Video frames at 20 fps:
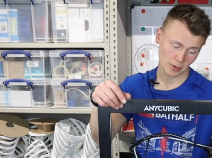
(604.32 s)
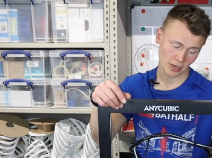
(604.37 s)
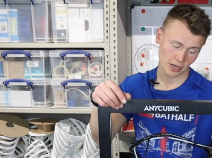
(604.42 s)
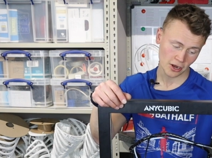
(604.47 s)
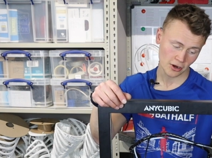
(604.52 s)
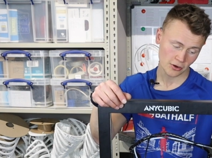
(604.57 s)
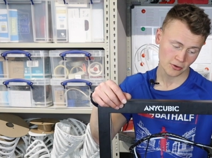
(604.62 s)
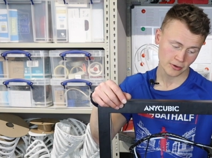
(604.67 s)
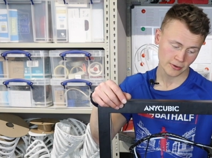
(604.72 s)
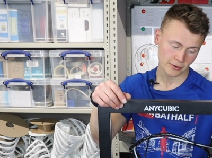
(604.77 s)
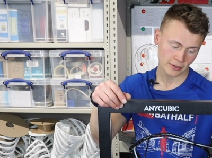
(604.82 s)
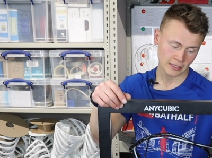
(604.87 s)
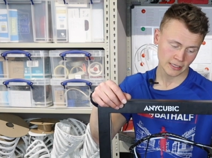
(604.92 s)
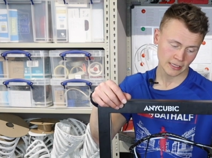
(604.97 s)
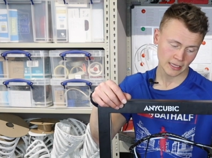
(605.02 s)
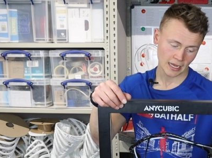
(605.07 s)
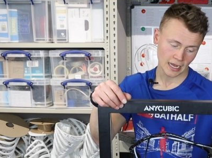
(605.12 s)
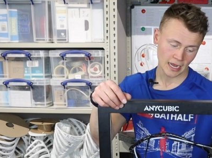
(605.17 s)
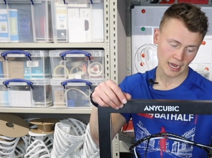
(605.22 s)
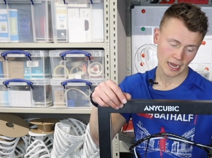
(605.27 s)
my own,
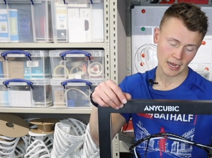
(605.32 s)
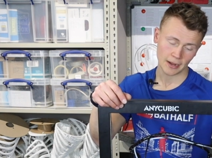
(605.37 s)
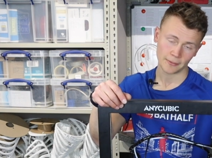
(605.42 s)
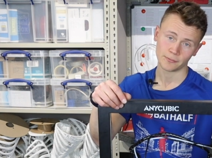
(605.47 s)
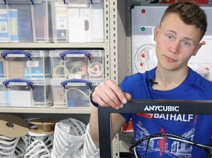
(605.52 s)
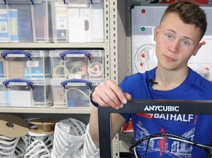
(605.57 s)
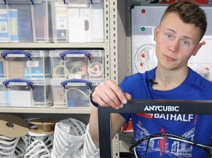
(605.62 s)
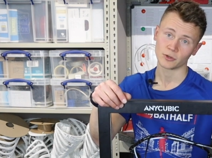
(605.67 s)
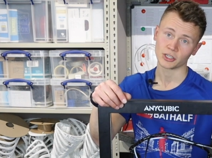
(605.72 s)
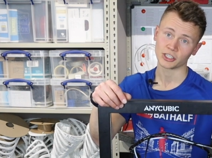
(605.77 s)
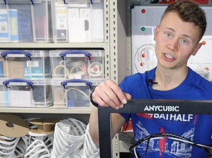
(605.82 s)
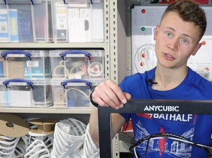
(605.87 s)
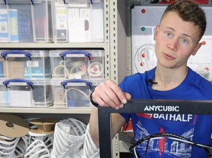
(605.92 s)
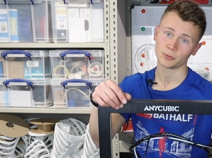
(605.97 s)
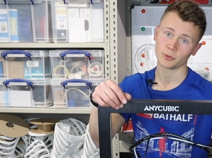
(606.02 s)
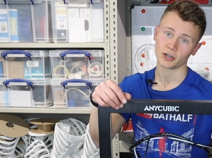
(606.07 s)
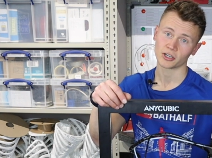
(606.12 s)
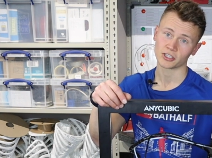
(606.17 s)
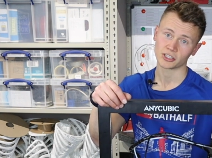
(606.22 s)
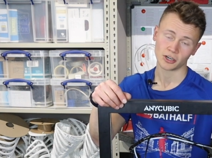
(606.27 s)
um, which
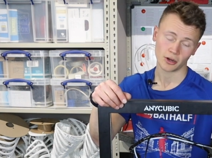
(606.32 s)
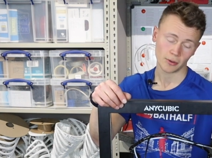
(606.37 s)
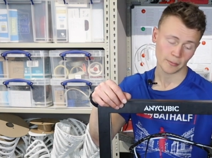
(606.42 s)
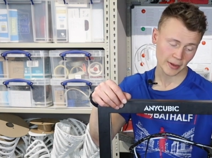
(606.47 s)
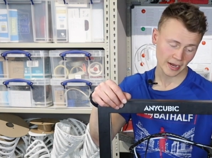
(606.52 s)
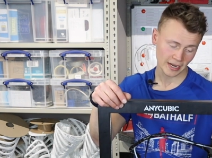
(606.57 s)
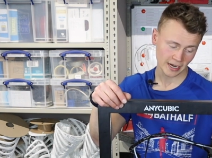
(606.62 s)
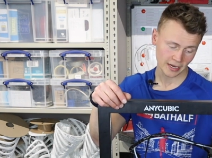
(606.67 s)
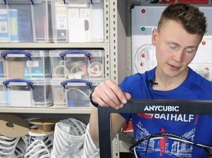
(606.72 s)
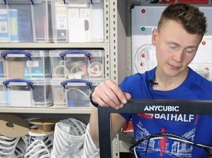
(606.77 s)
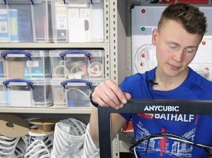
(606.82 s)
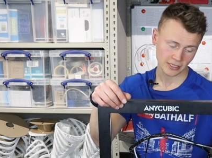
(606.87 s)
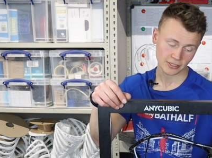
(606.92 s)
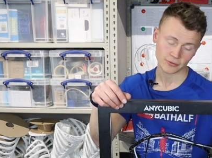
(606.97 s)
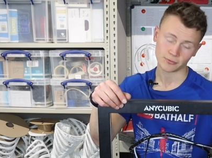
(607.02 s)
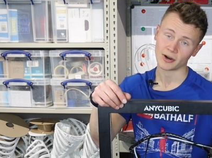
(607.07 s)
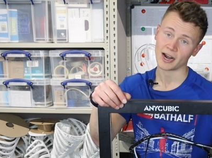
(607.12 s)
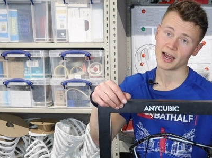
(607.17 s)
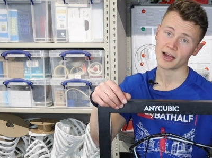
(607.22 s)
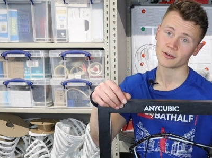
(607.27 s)
works a lot better.
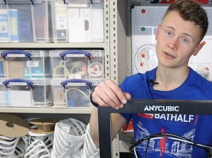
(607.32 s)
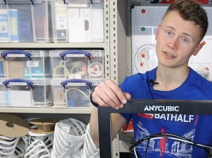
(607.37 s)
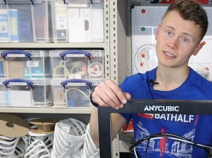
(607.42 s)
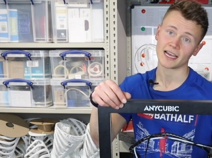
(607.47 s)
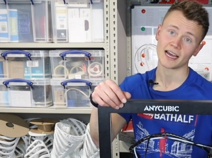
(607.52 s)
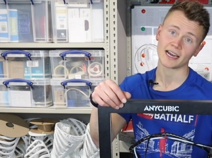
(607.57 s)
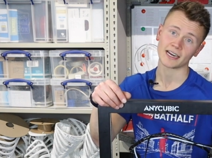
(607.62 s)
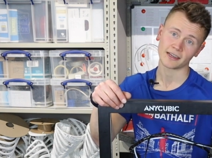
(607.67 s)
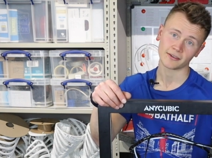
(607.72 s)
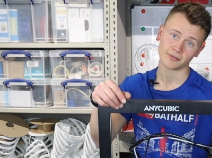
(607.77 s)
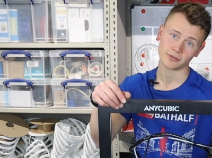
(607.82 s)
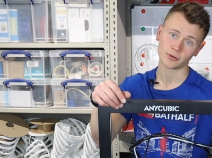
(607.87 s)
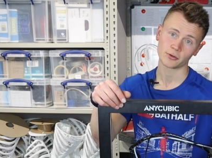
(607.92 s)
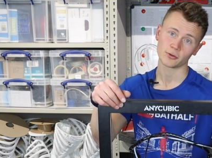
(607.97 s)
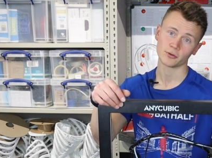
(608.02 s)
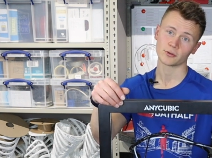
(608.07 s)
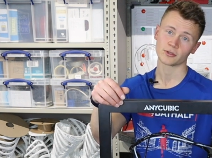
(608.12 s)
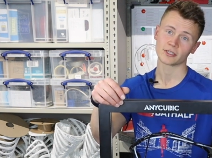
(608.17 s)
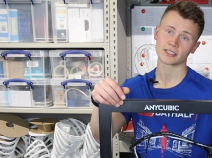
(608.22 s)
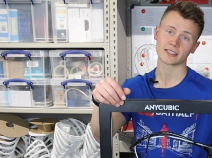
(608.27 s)
It's round and it of
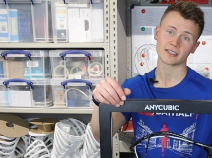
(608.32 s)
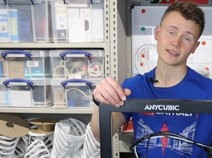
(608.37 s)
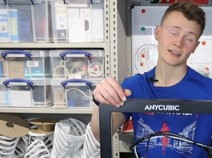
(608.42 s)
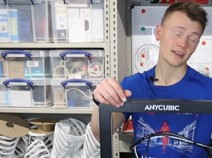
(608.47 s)
course